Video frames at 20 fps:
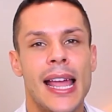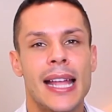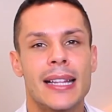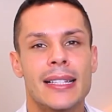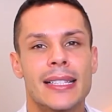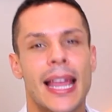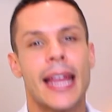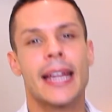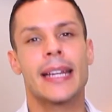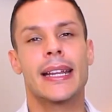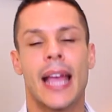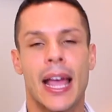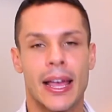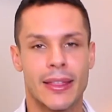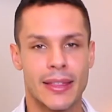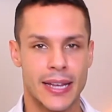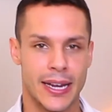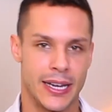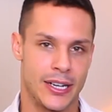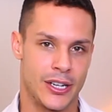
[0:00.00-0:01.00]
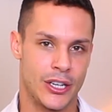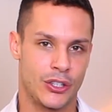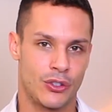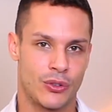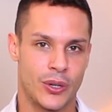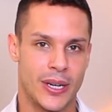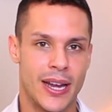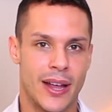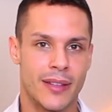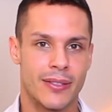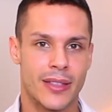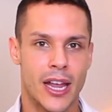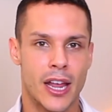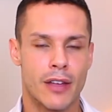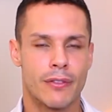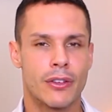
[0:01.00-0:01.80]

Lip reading: at any other industry out there.